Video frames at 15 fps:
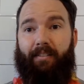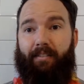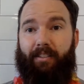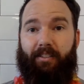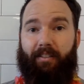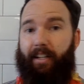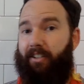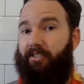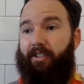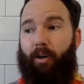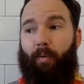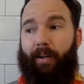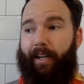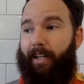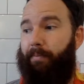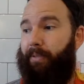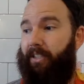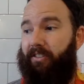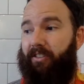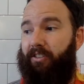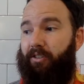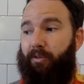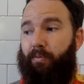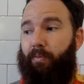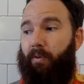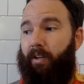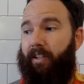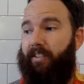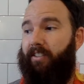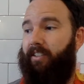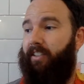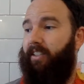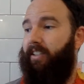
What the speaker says: just let us know what kind of pizza you want.